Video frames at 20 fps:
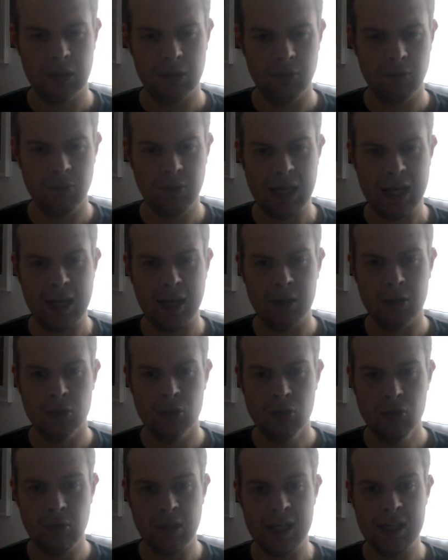they're
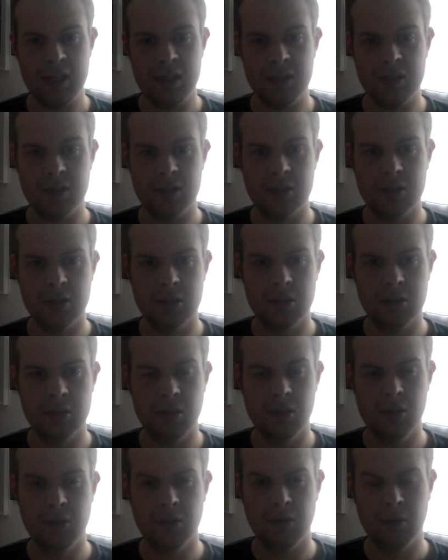great
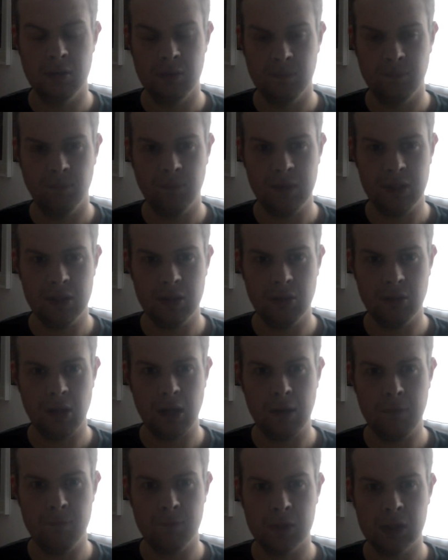
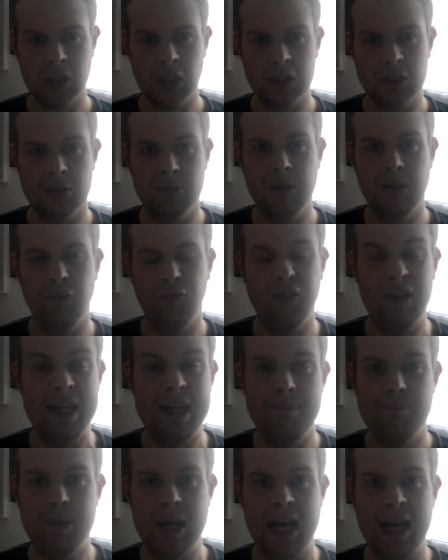customer
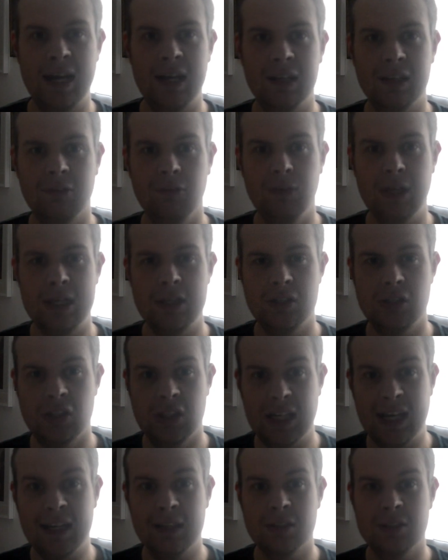feedback, they
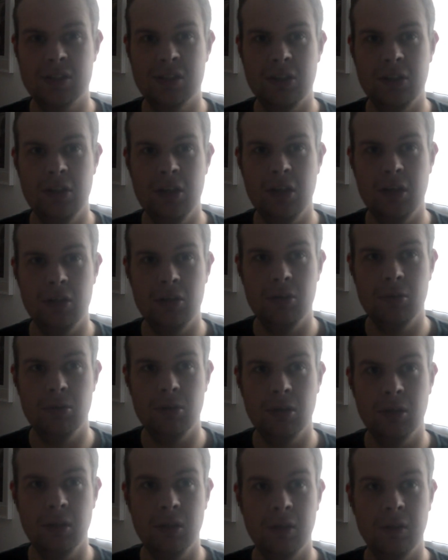chat to
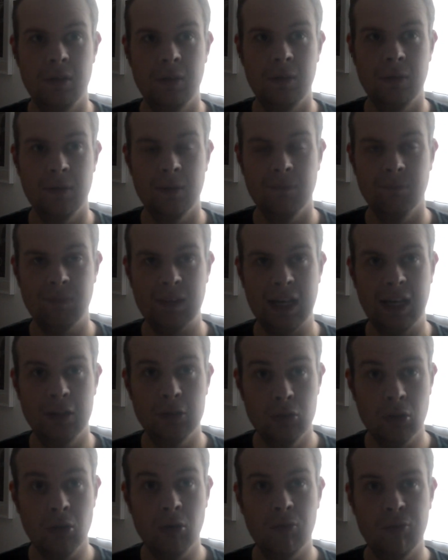you
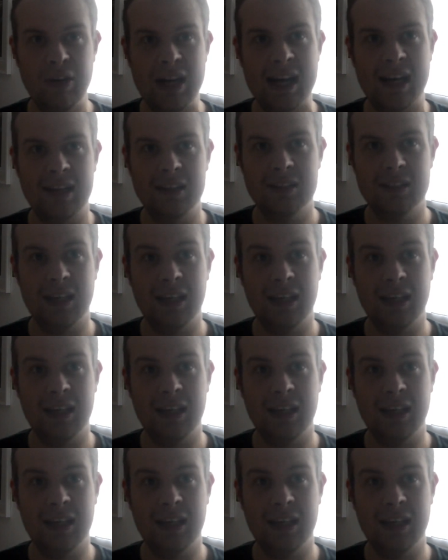and all that.